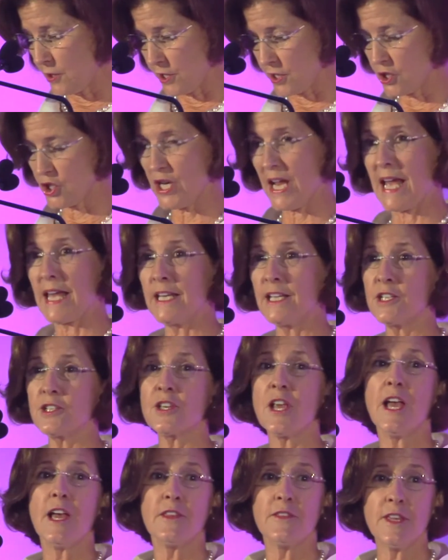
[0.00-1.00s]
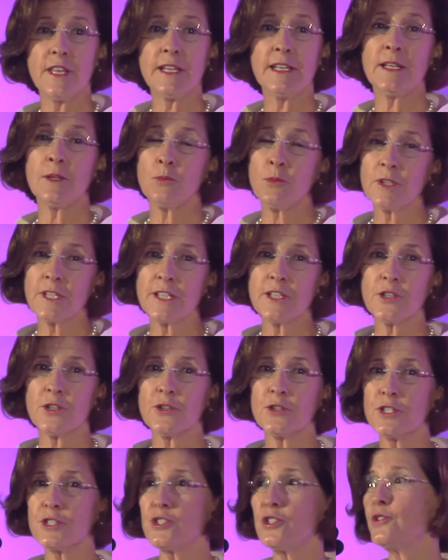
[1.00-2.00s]
or a challenge, that it will
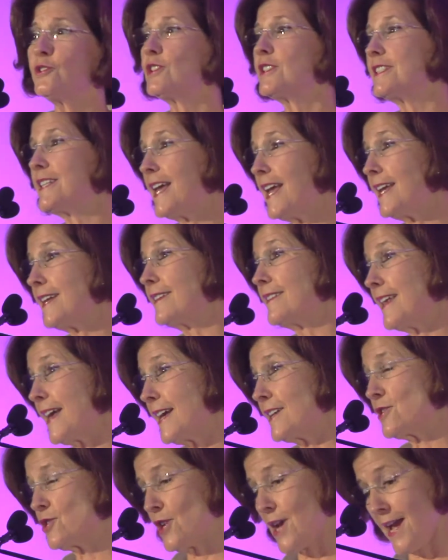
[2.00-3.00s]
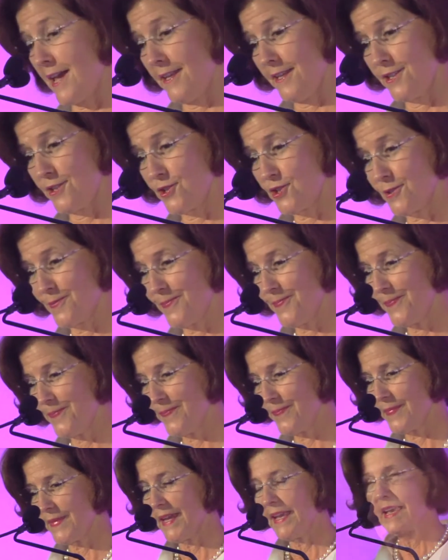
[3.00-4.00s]
encourage you to take that challenge.
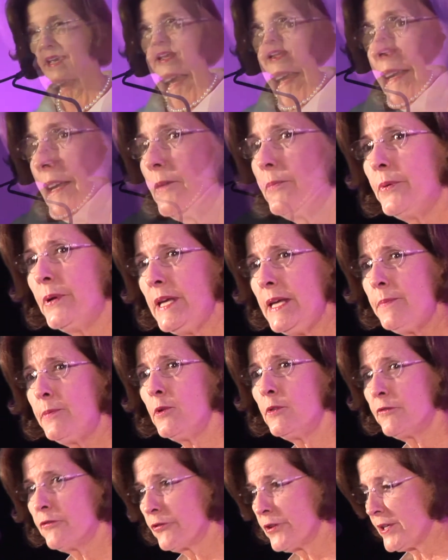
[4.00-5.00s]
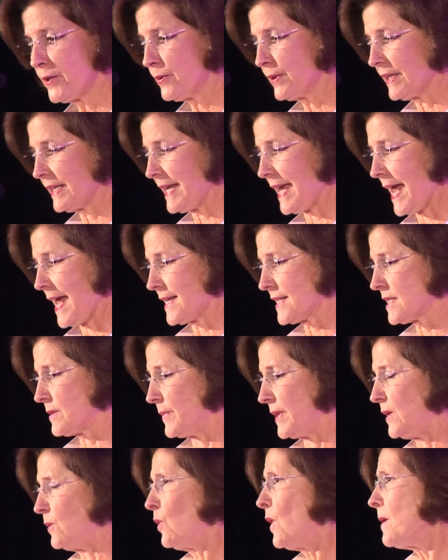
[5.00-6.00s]
Now, people frequently ask
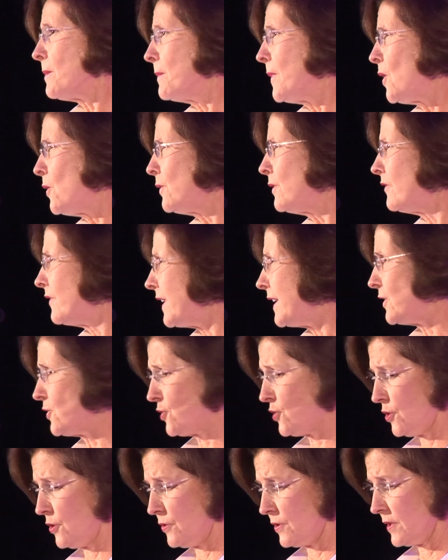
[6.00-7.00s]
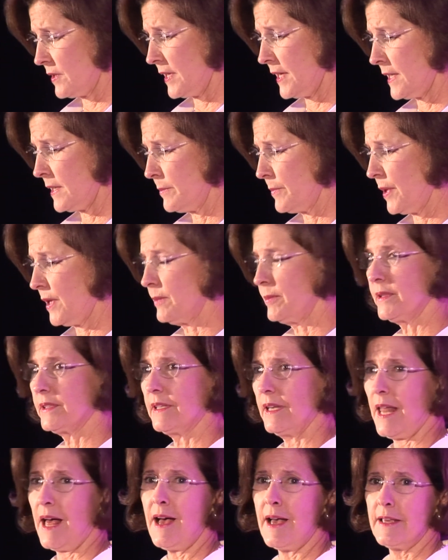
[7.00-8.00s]
me, what motivates you to get in public
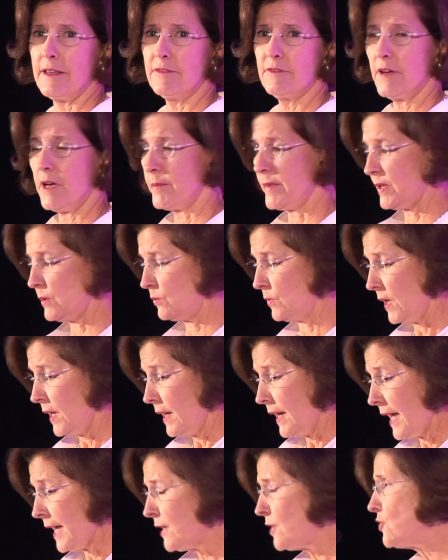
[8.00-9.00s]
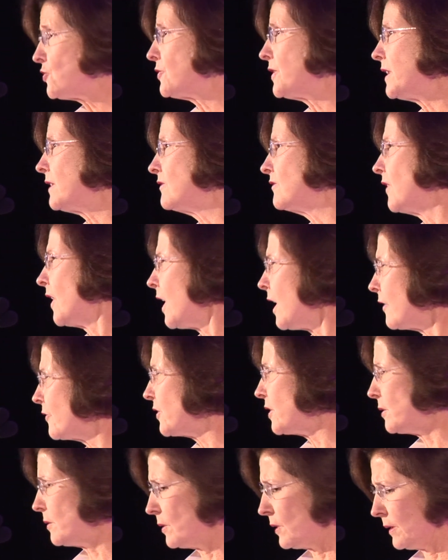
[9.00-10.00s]
life? I mean, how did you get
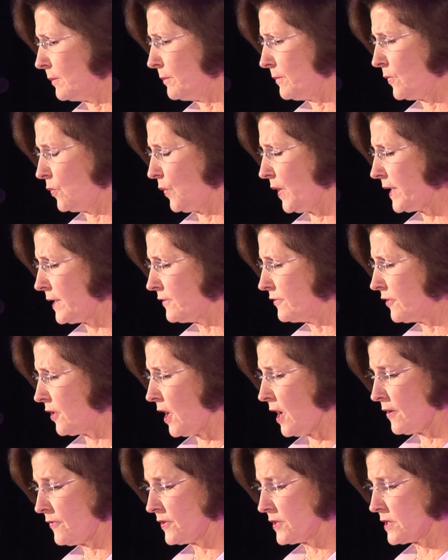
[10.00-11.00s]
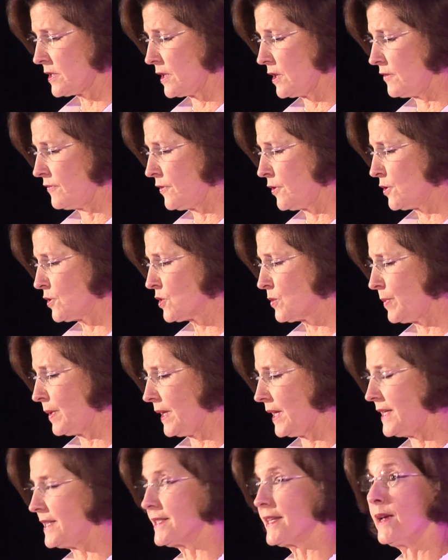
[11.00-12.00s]
involved in running for office in the first
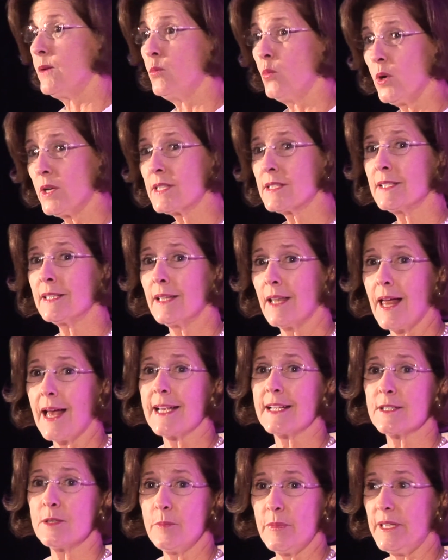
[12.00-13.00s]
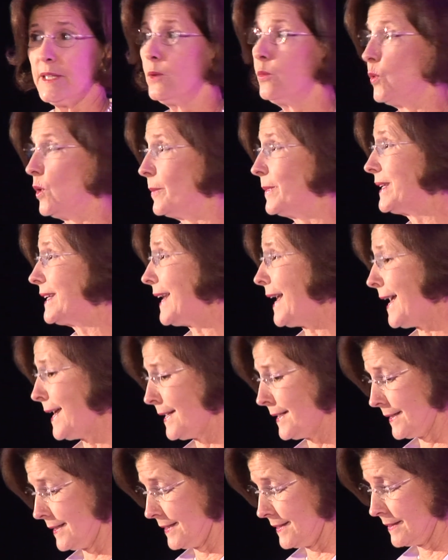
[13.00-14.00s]
place, and what's it like to be a woman
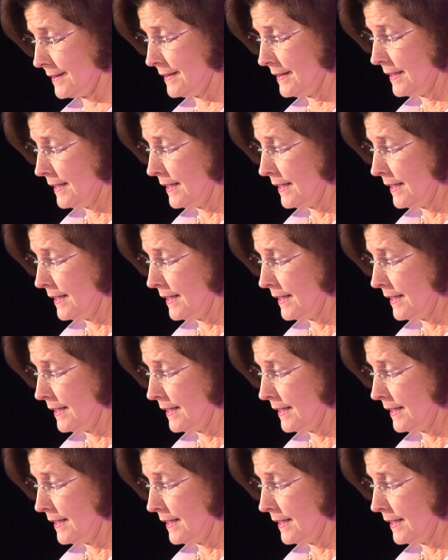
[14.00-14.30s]
candidate?